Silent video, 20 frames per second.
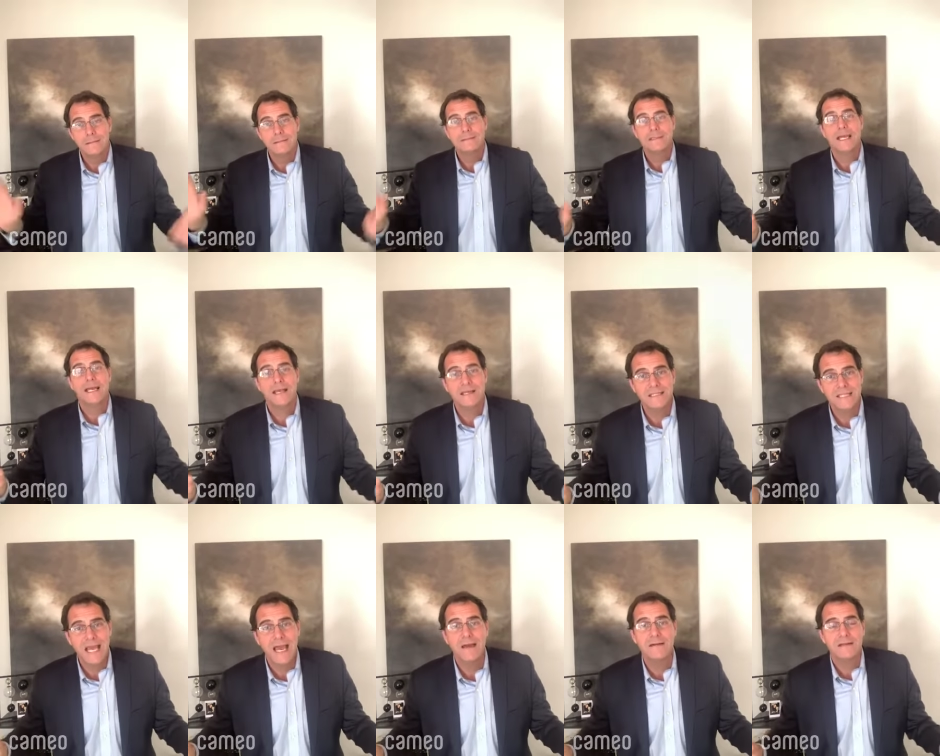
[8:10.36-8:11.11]
Take it
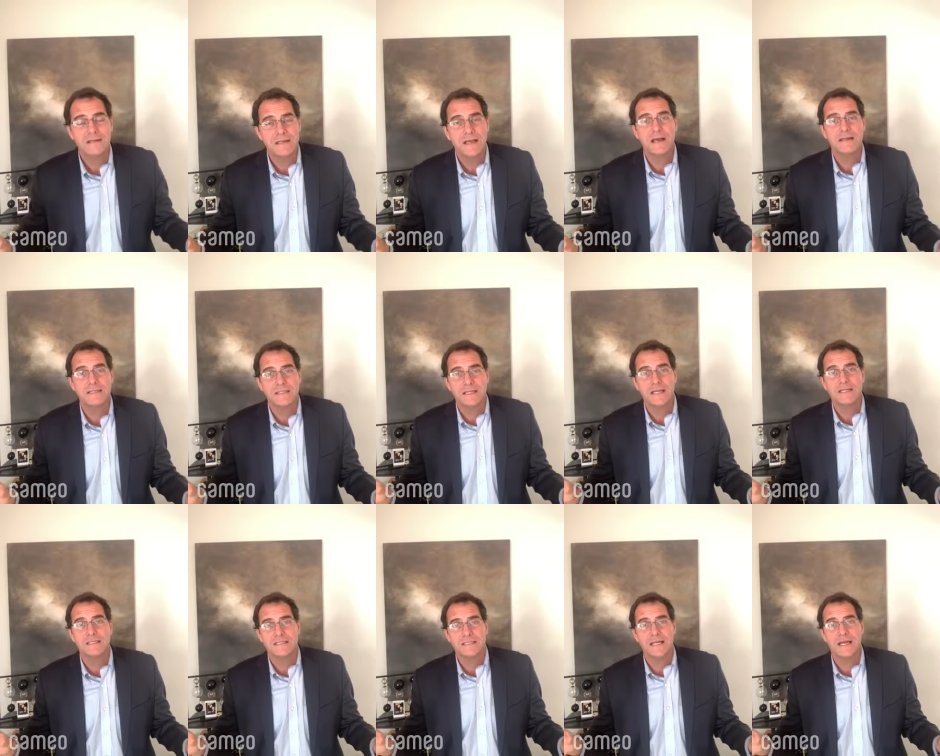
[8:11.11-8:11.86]
down a notch
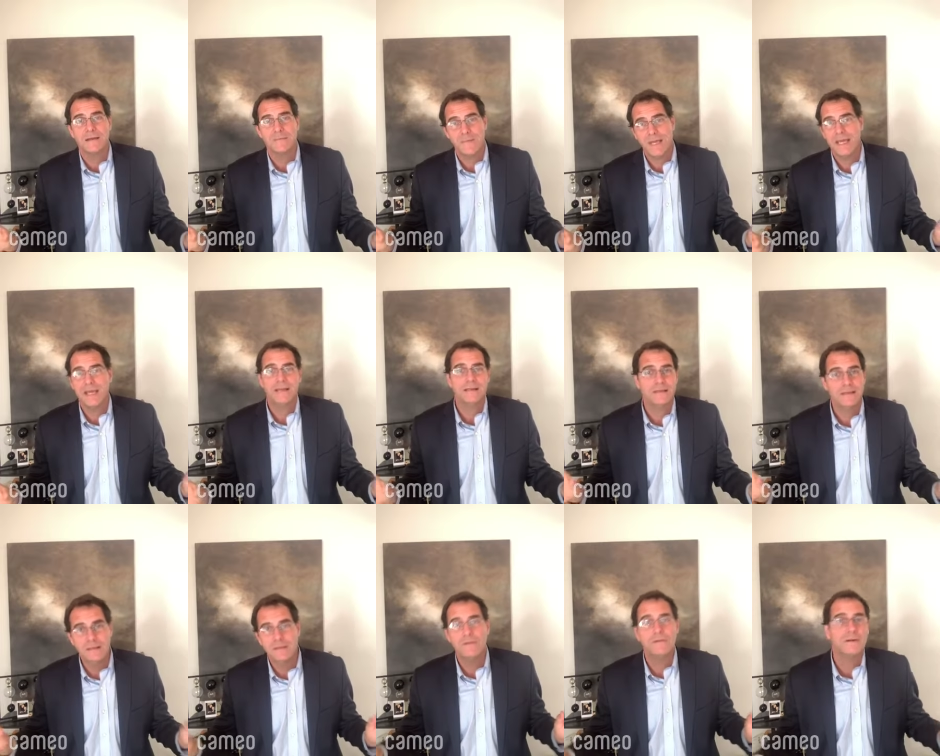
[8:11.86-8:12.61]
next time, man.
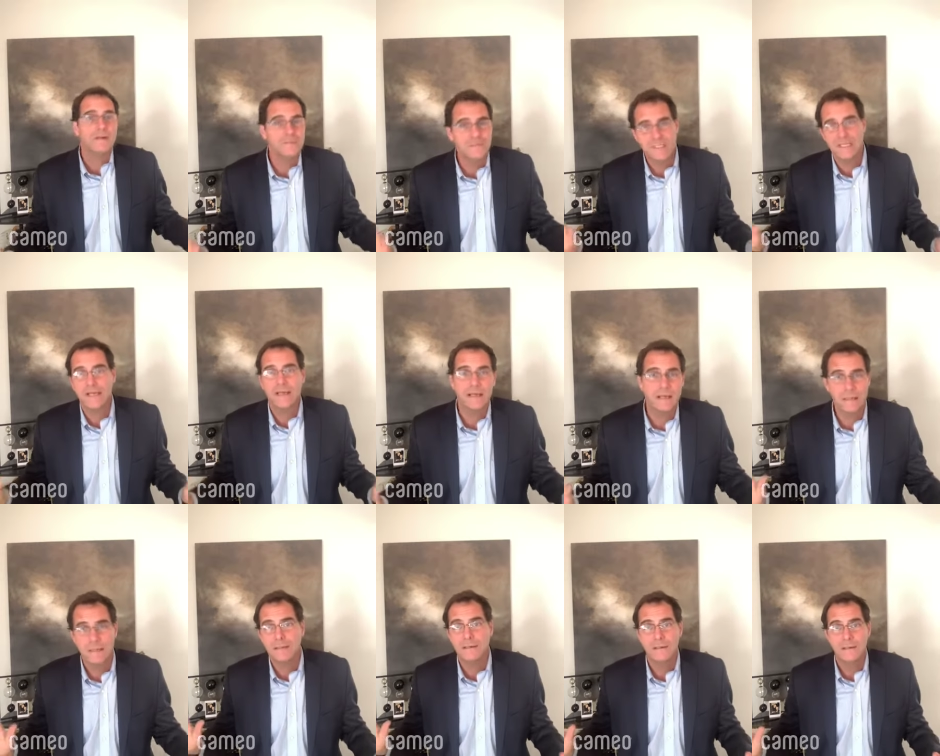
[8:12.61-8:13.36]
You know what I'm saying?
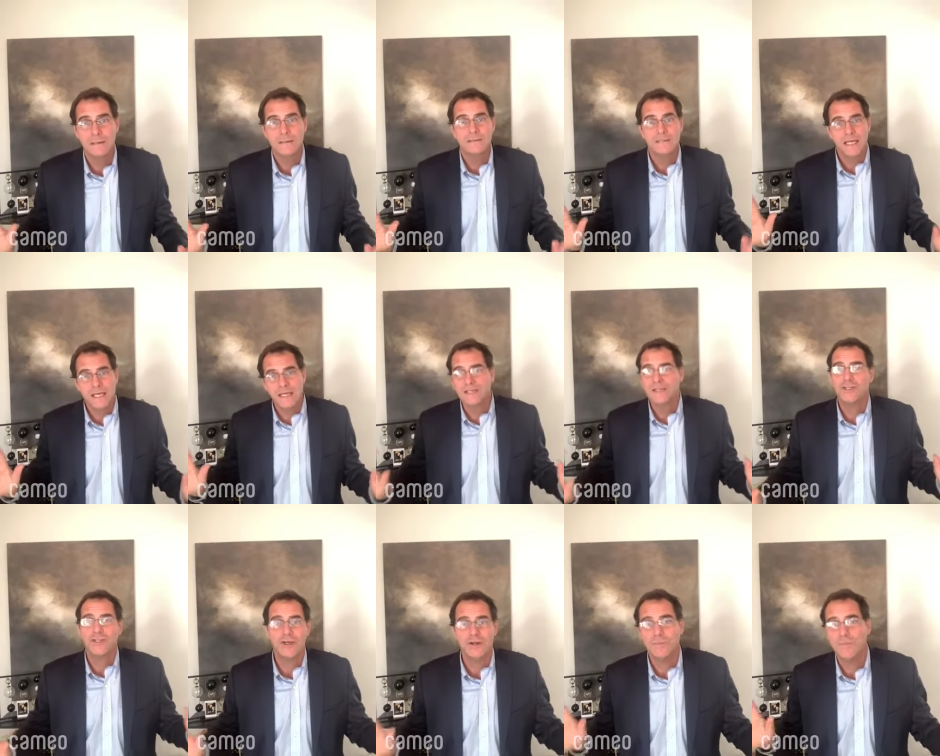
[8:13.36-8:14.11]
Take a
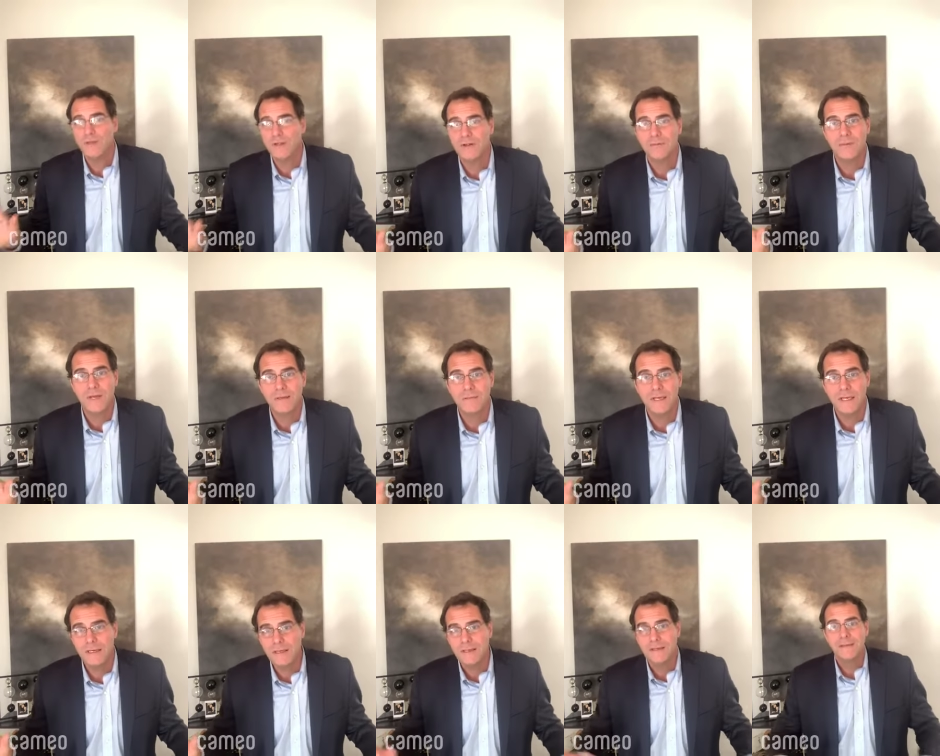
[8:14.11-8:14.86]
chill pill, baby.